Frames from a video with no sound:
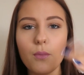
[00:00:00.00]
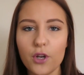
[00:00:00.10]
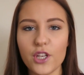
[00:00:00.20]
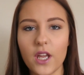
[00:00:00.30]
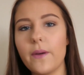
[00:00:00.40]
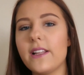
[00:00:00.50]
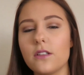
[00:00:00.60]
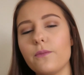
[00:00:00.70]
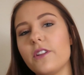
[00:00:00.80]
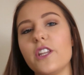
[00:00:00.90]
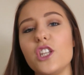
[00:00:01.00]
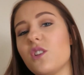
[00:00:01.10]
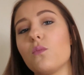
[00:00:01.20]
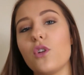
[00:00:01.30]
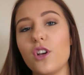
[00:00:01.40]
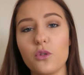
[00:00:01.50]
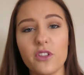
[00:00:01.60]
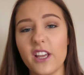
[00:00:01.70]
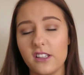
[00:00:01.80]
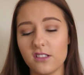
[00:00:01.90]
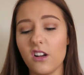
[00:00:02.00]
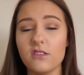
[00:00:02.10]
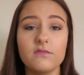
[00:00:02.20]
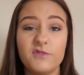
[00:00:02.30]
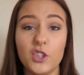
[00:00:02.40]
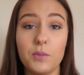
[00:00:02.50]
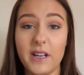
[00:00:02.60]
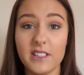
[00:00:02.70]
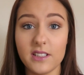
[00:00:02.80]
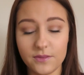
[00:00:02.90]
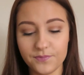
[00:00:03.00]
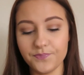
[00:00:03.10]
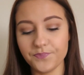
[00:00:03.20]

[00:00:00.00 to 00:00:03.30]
But it's something that you can work with, it's not too bad.